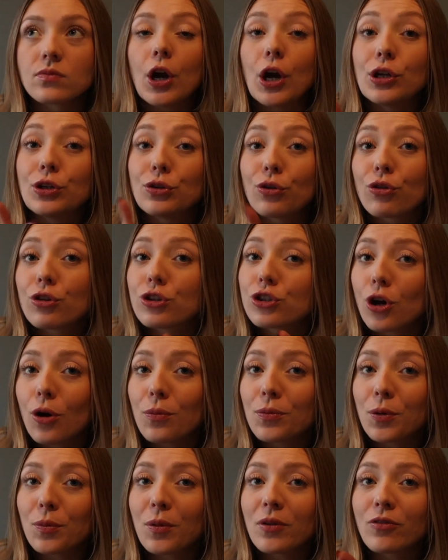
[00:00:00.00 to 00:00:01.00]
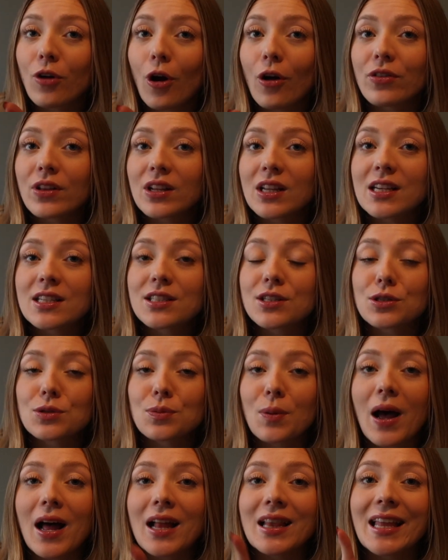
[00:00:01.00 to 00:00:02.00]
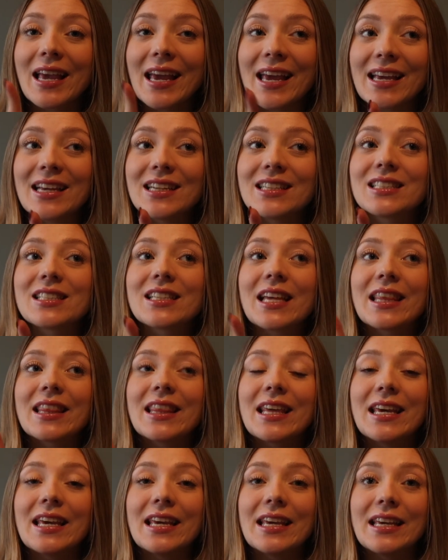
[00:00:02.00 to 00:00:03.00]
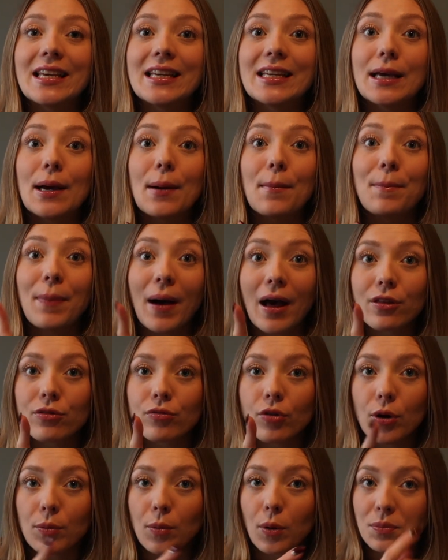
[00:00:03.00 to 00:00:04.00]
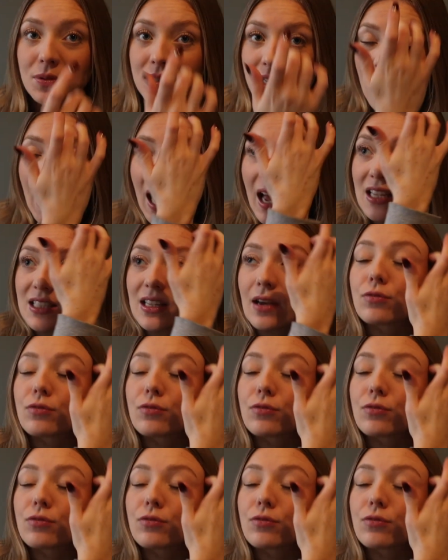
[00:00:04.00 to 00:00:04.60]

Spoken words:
Another job that we've got on the list as well is the bathroom upstairs.